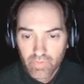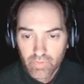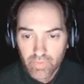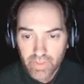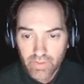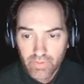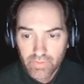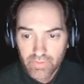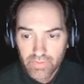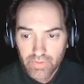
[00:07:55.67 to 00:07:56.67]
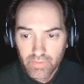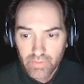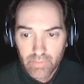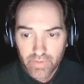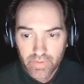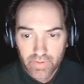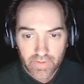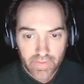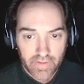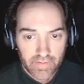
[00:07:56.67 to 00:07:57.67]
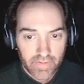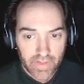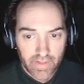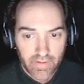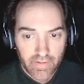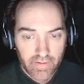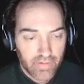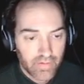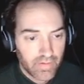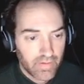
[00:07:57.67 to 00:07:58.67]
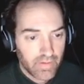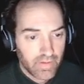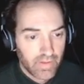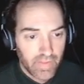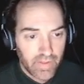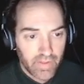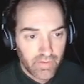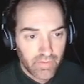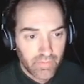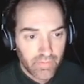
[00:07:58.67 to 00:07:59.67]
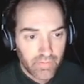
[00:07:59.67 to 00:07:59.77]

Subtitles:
Do I use Robin Hood on that already? I think I do.